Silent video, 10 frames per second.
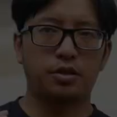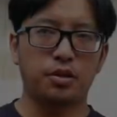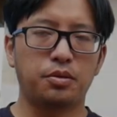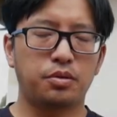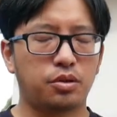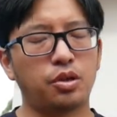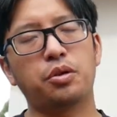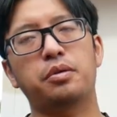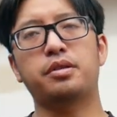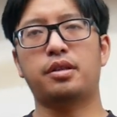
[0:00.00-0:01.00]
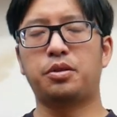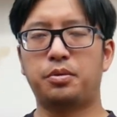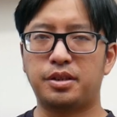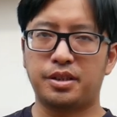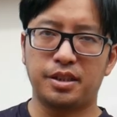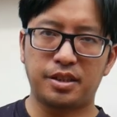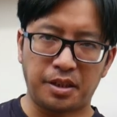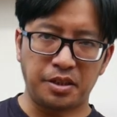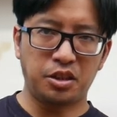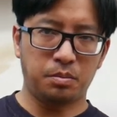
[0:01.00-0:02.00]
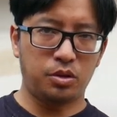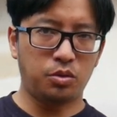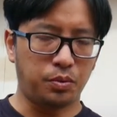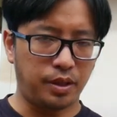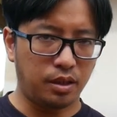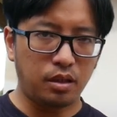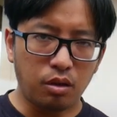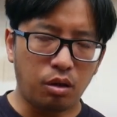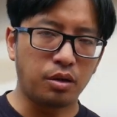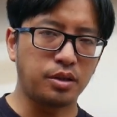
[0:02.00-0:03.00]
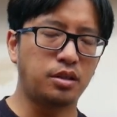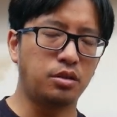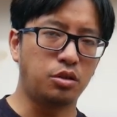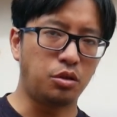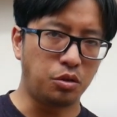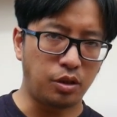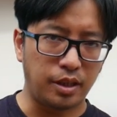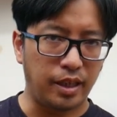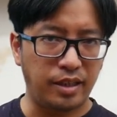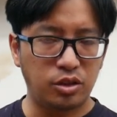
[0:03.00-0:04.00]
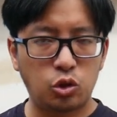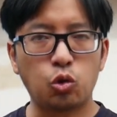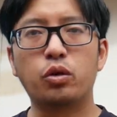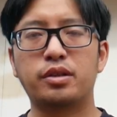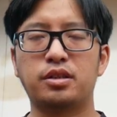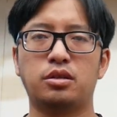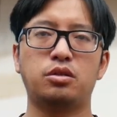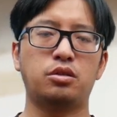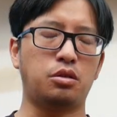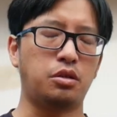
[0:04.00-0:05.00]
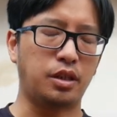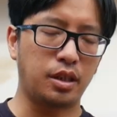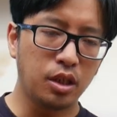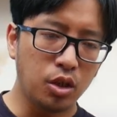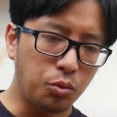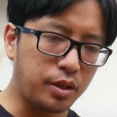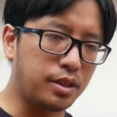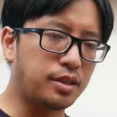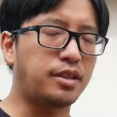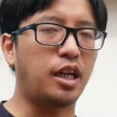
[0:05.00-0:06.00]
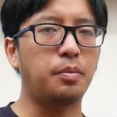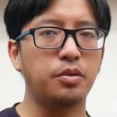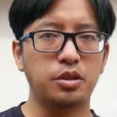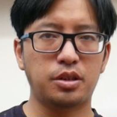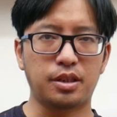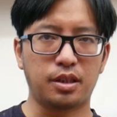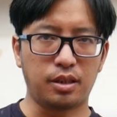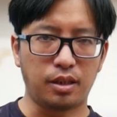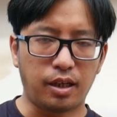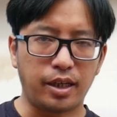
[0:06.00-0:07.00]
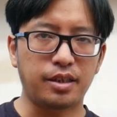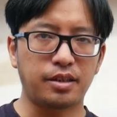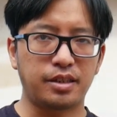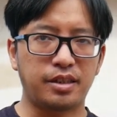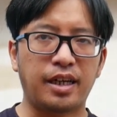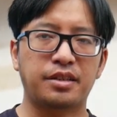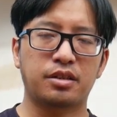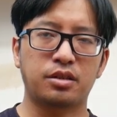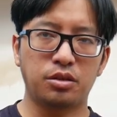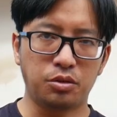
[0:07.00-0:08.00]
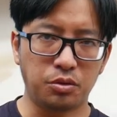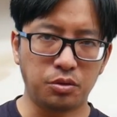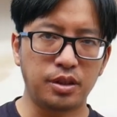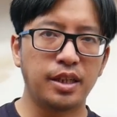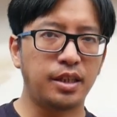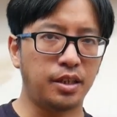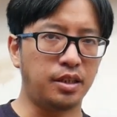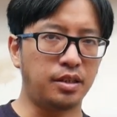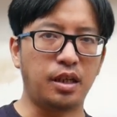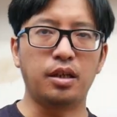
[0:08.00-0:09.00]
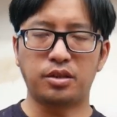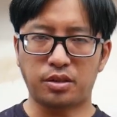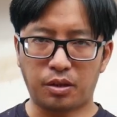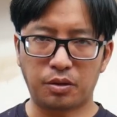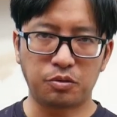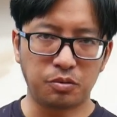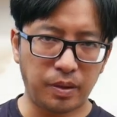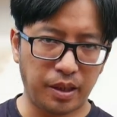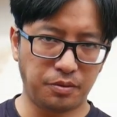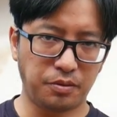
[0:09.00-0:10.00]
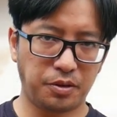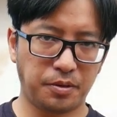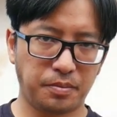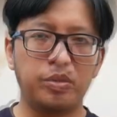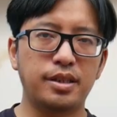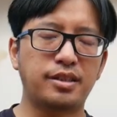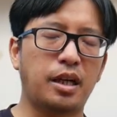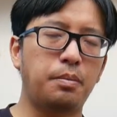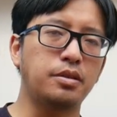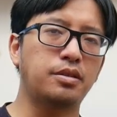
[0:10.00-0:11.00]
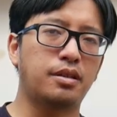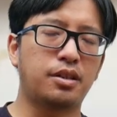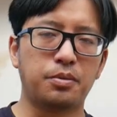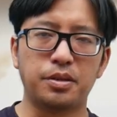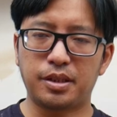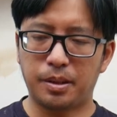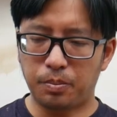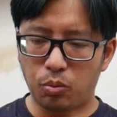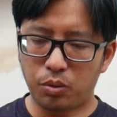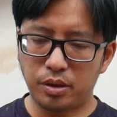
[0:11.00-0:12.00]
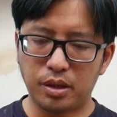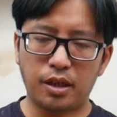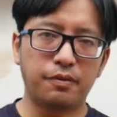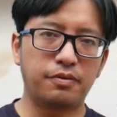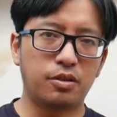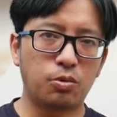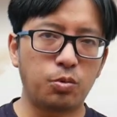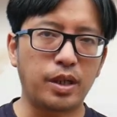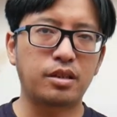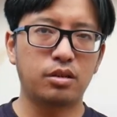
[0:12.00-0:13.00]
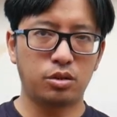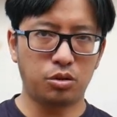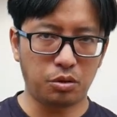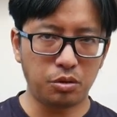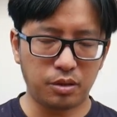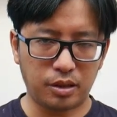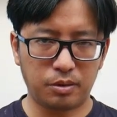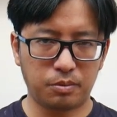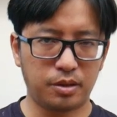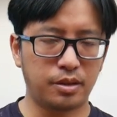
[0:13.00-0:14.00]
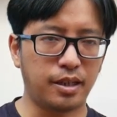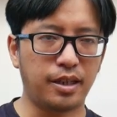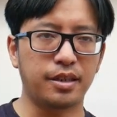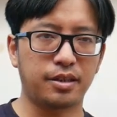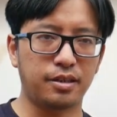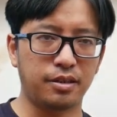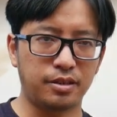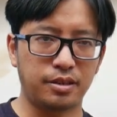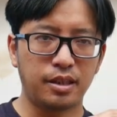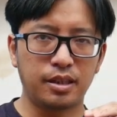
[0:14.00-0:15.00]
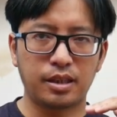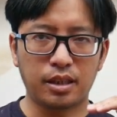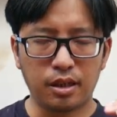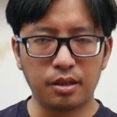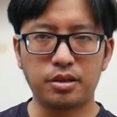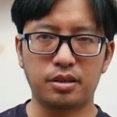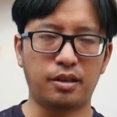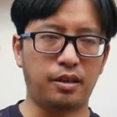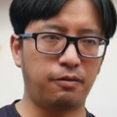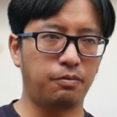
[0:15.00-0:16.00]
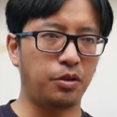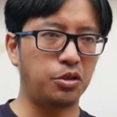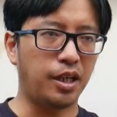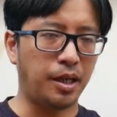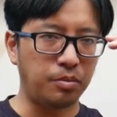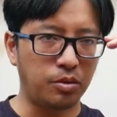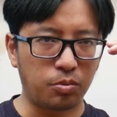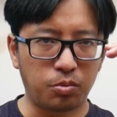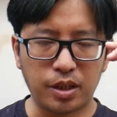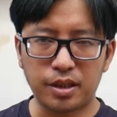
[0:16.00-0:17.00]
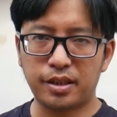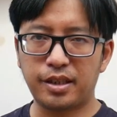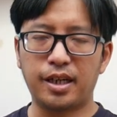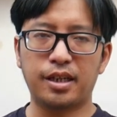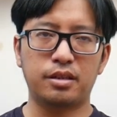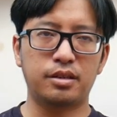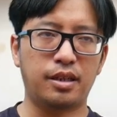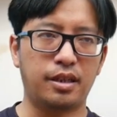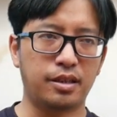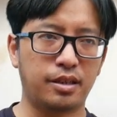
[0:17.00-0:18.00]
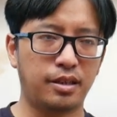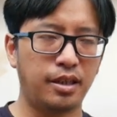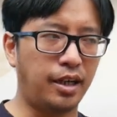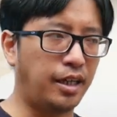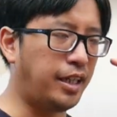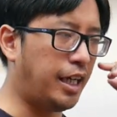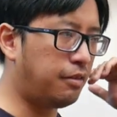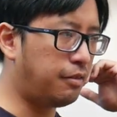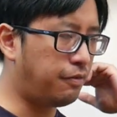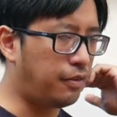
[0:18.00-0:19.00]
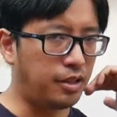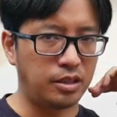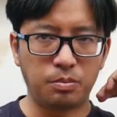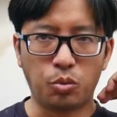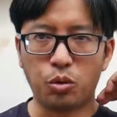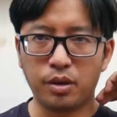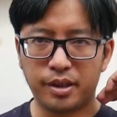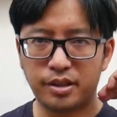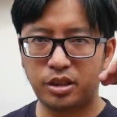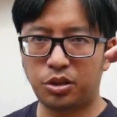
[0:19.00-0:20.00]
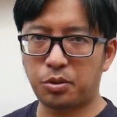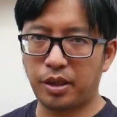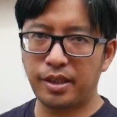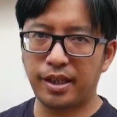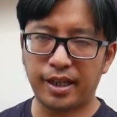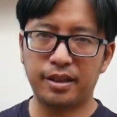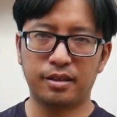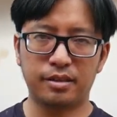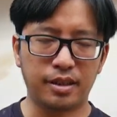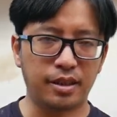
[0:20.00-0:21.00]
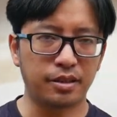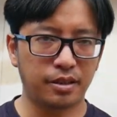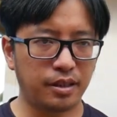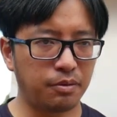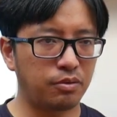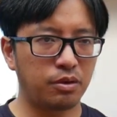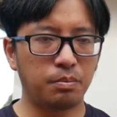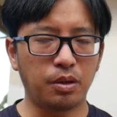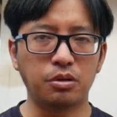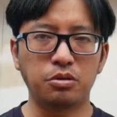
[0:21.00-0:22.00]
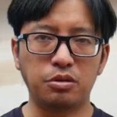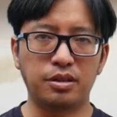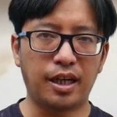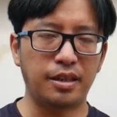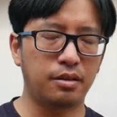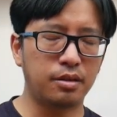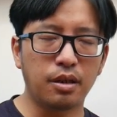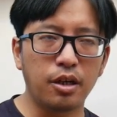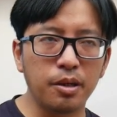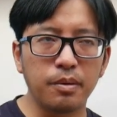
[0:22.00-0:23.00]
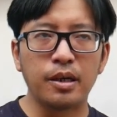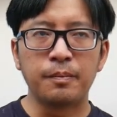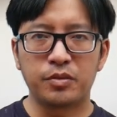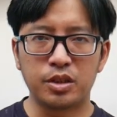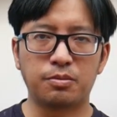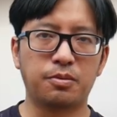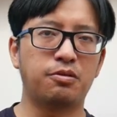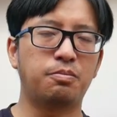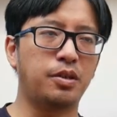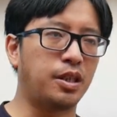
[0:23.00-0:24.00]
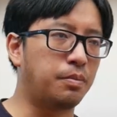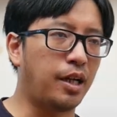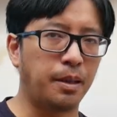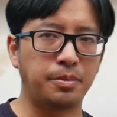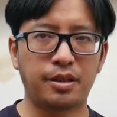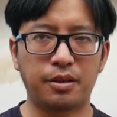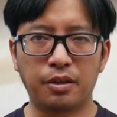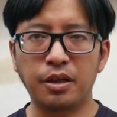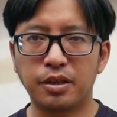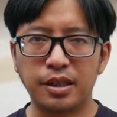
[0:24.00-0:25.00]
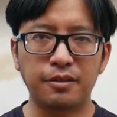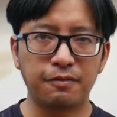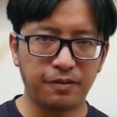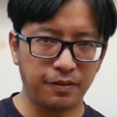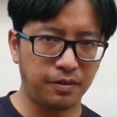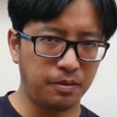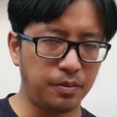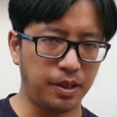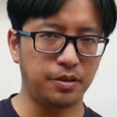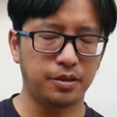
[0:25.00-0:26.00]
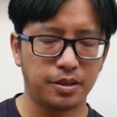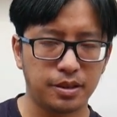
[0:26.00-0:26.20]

So knowing that there is a distinction between long distance shooting and short distance shooting, we can establish the likely tactics used in historical battles. We establish that there is a point of direct shooting, where the target is close enough where you aim directly at the target and arrow flies more or less straight at the target. And with the bows used at the time, this would have been perhaps 30 to 50 meters.